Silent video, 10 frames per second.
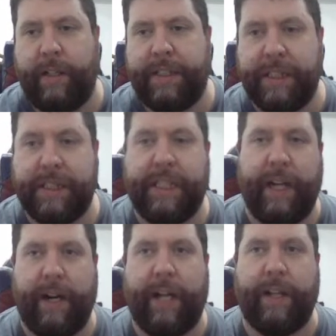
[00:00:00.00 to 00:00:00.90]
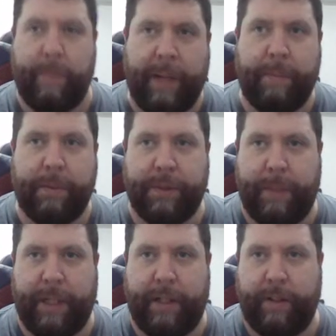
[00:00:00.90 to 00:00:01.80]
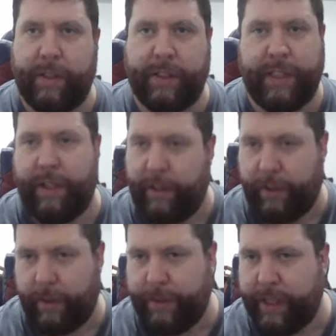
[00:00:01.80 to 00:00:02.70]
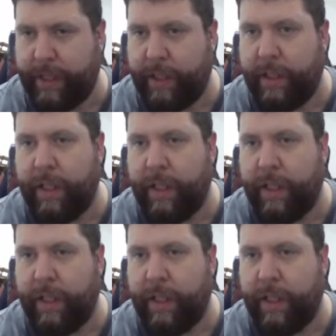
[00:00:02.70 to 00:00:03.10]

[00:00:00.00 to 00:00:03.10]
discount other people's opinion because they don't agree with it.